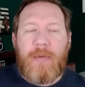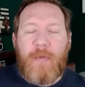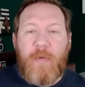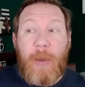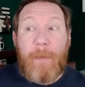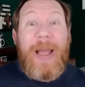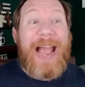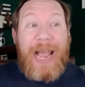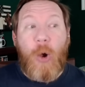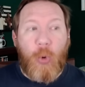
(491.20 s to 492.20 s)
from a
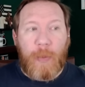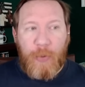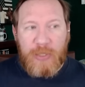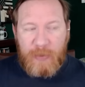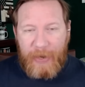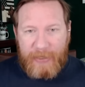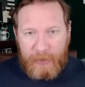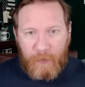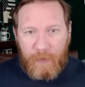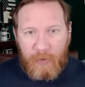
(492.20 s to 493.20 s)
power
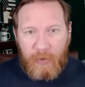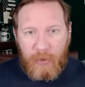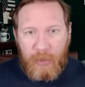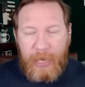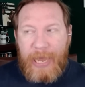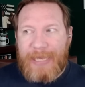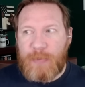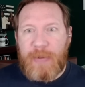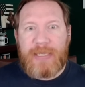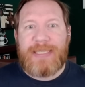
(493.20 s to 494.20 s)
perspective, has
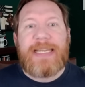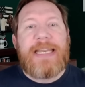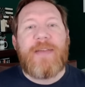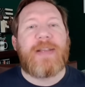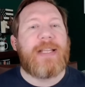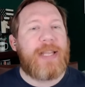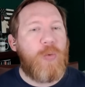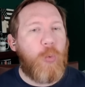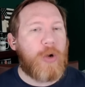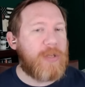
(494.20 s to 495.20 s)
been significantly
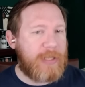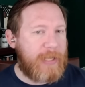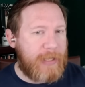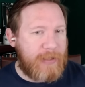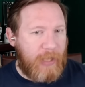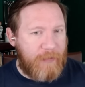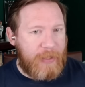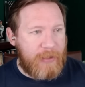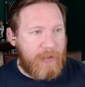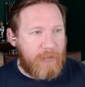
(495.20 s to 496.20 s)
worse against
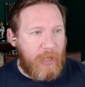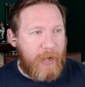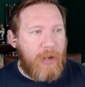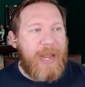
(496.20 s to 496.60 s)
lefties, right?